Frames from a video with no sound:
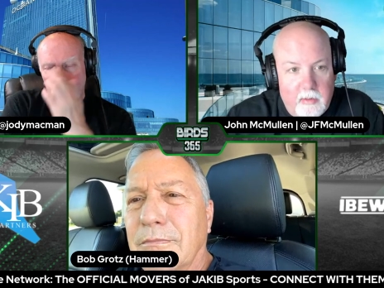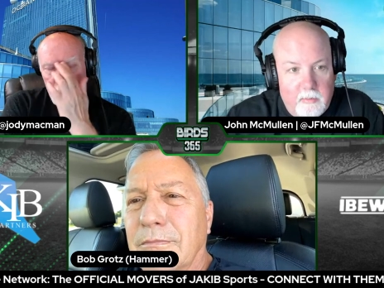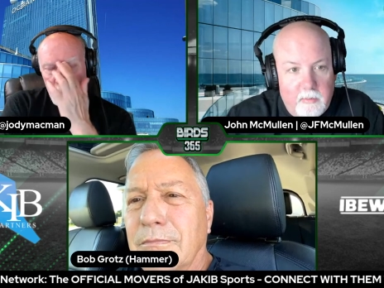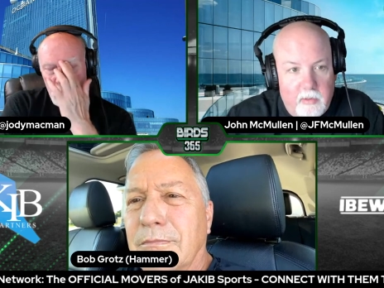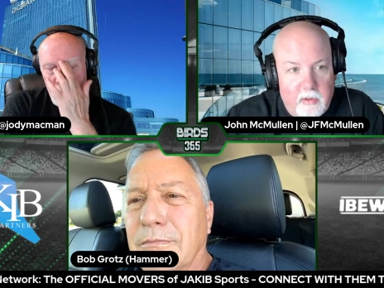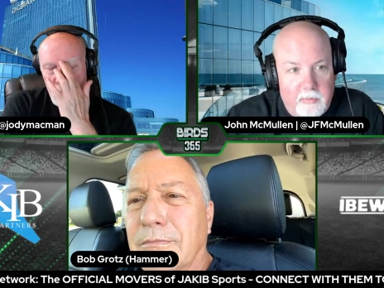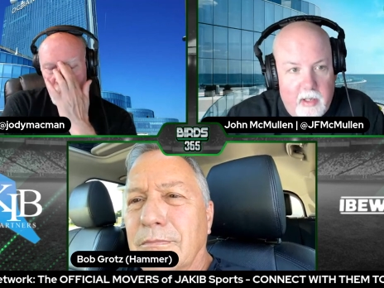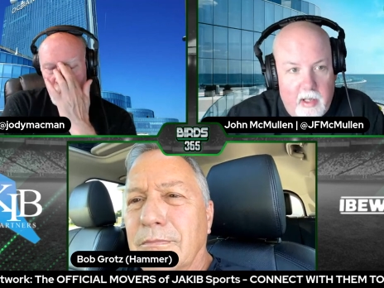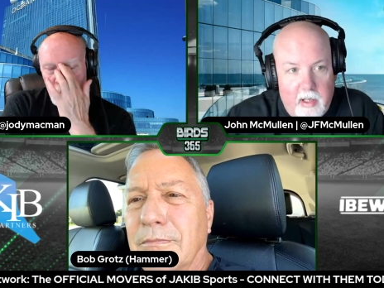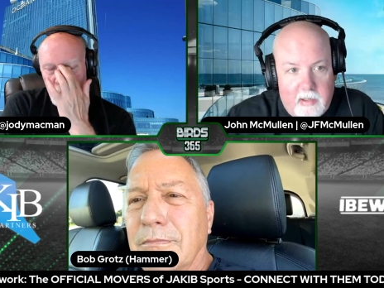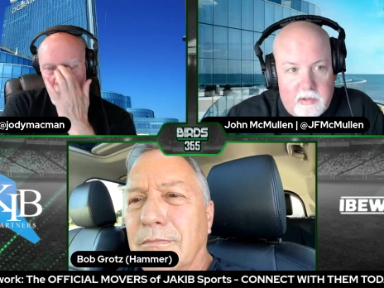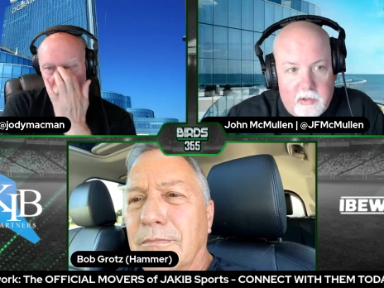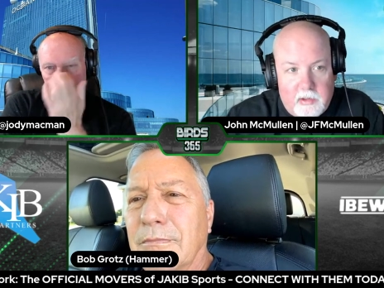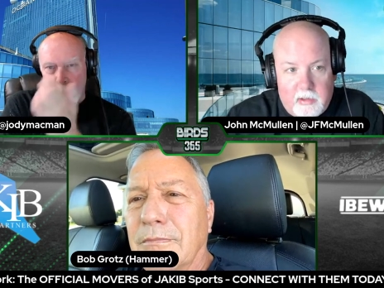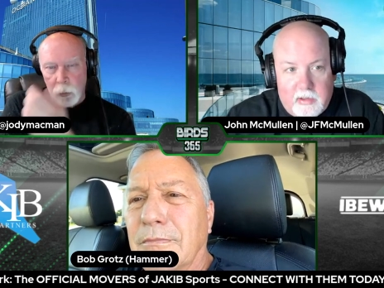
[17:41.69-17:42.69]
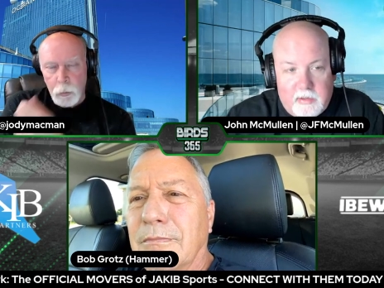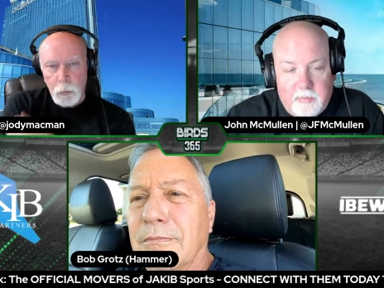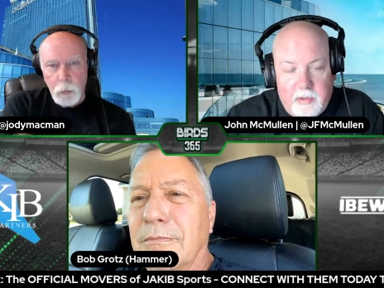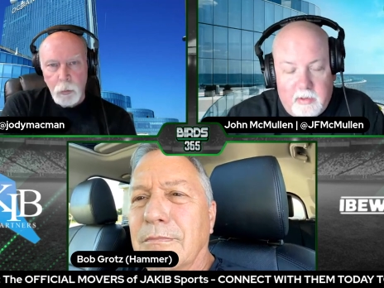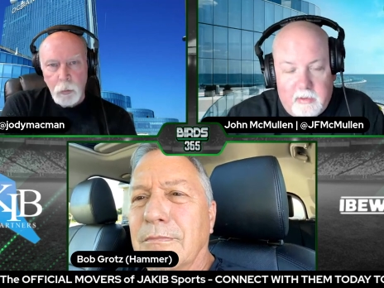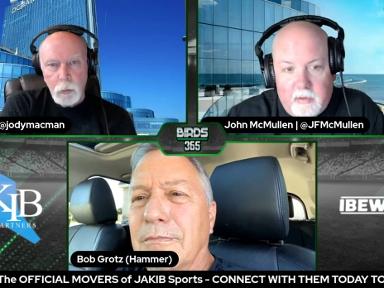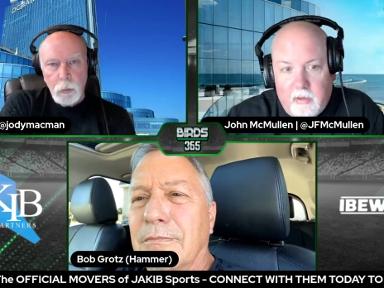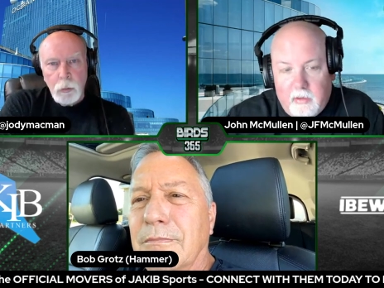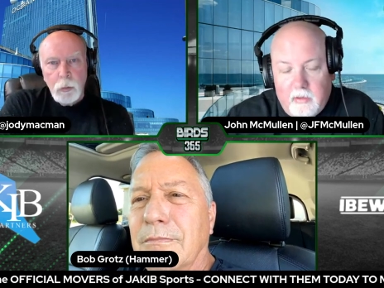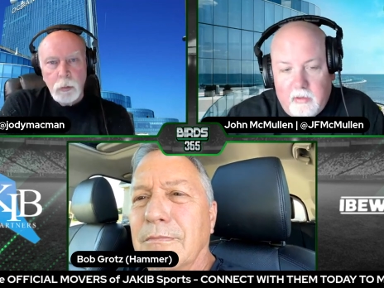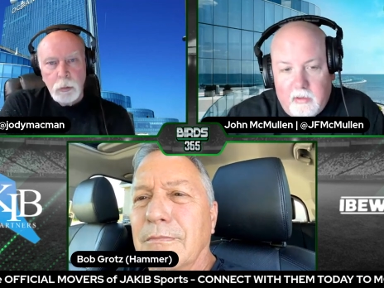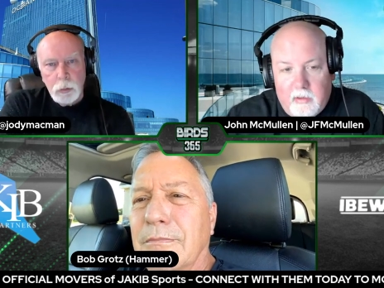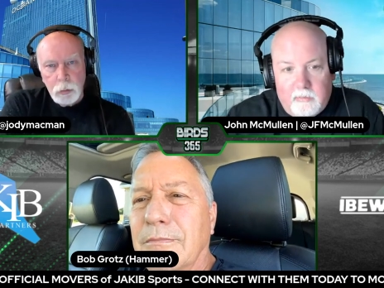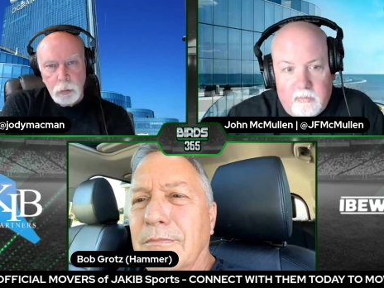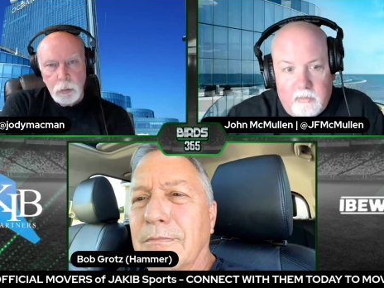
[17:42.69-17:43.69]
Speaker 1: But Patrick has been
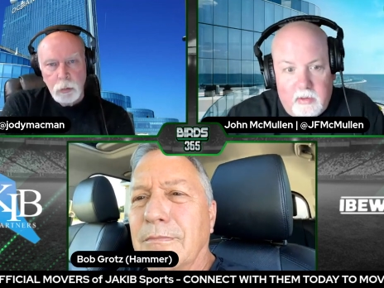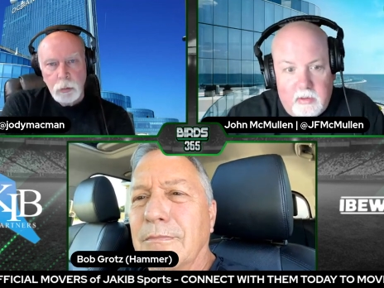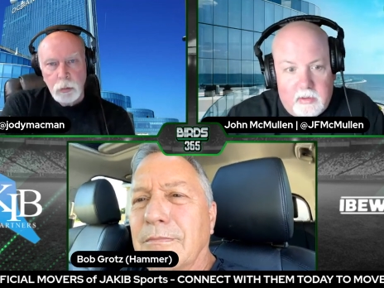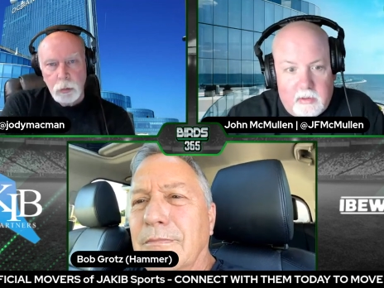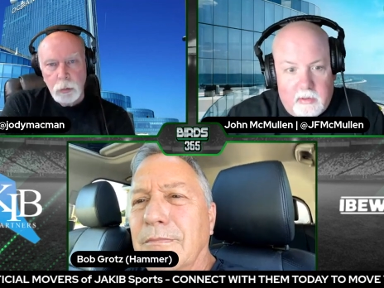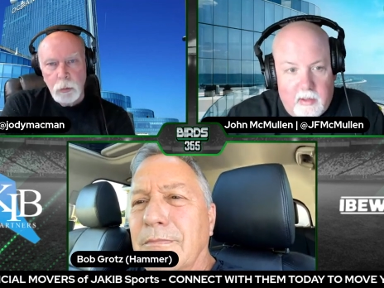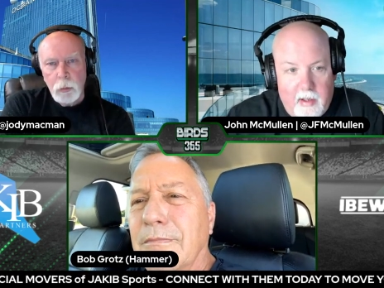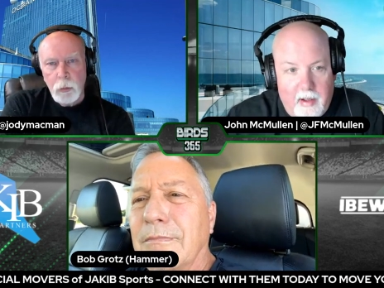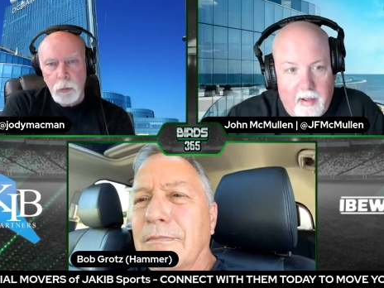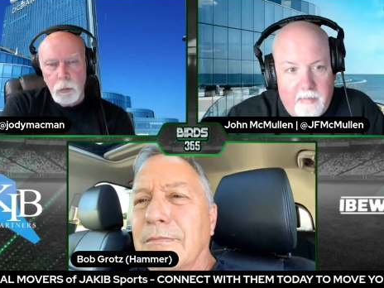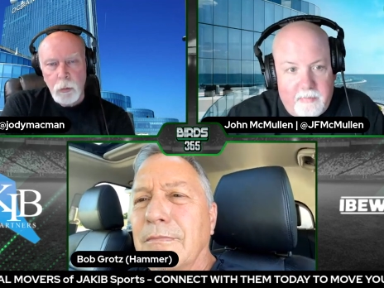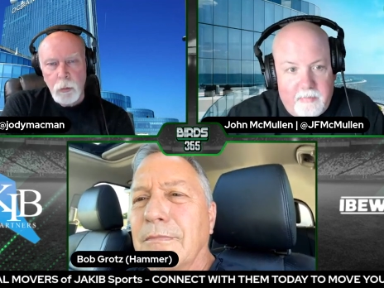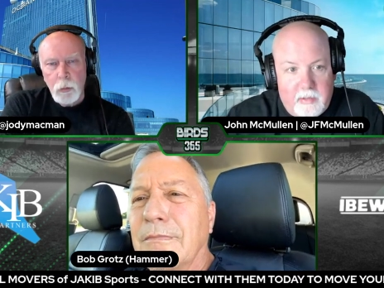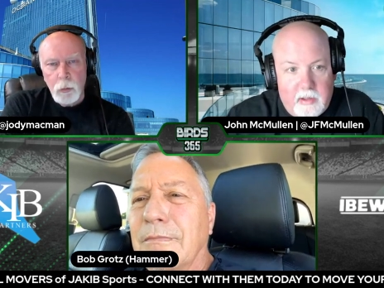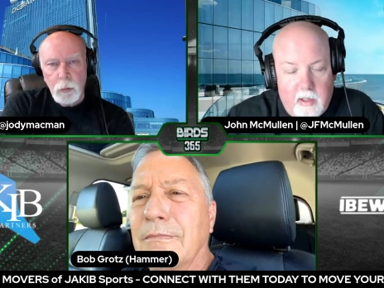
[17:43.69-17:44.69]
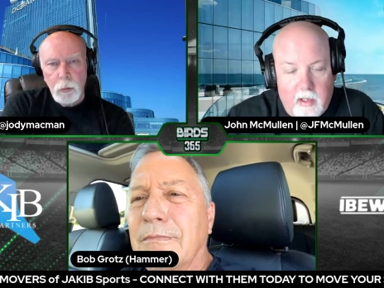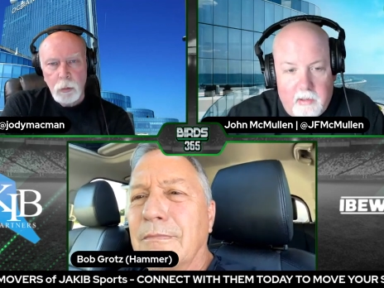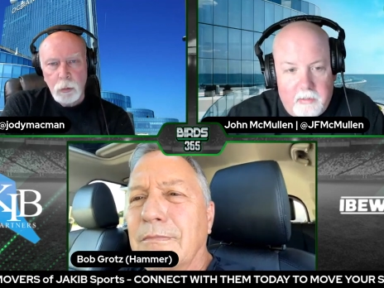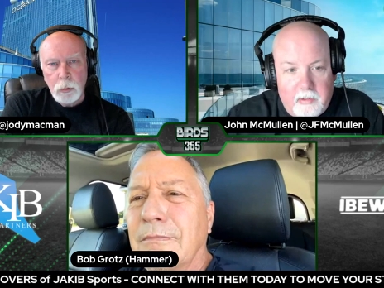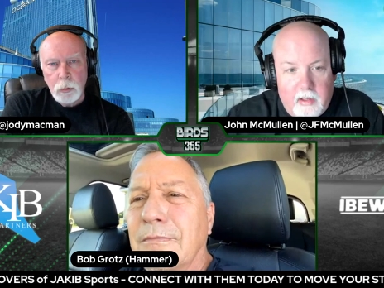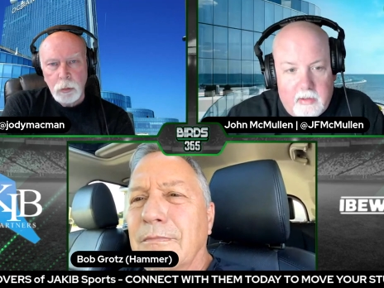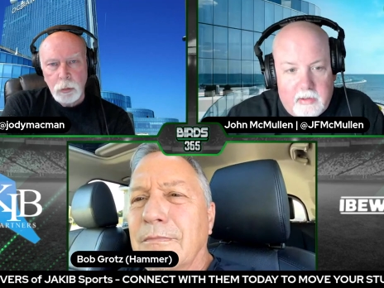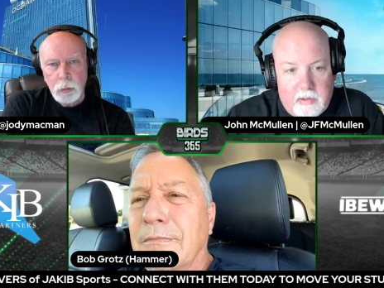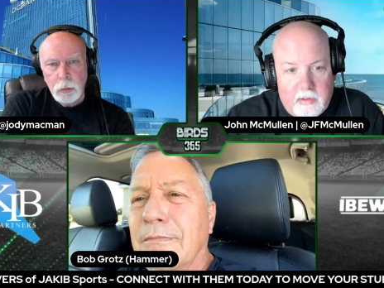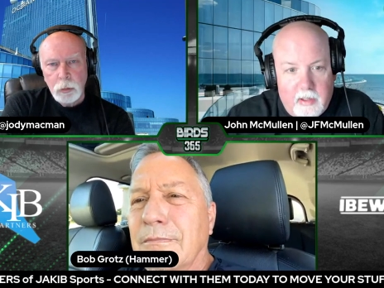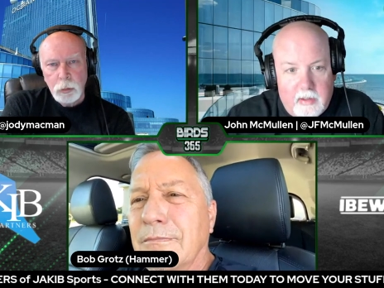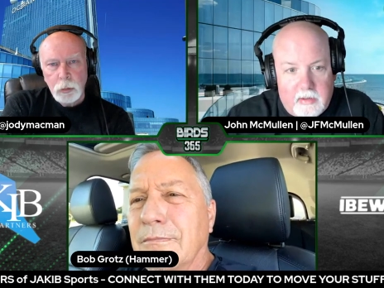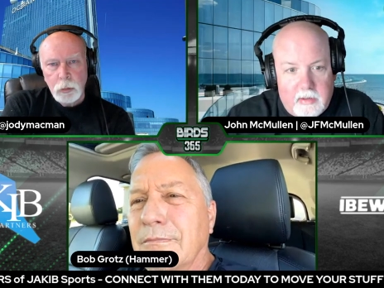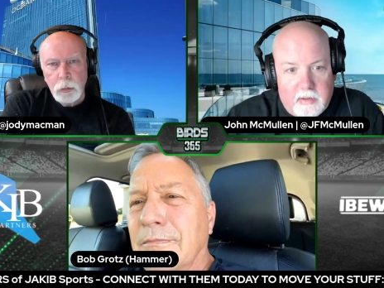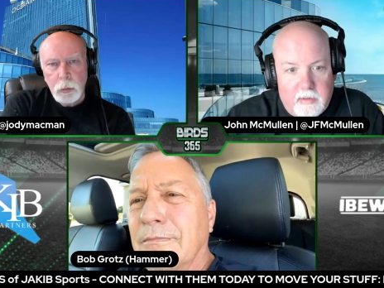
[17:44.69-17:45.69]
good. He's lapped Kyron
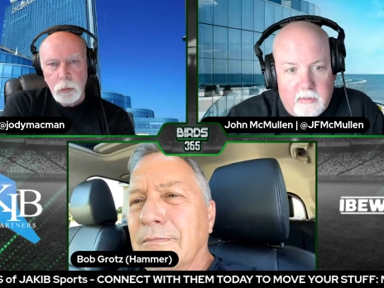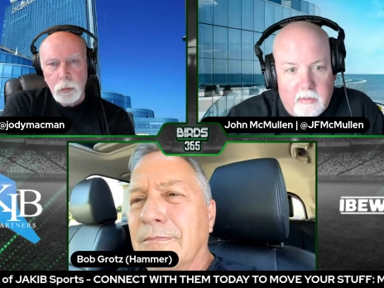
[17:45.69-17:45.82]
Johnson.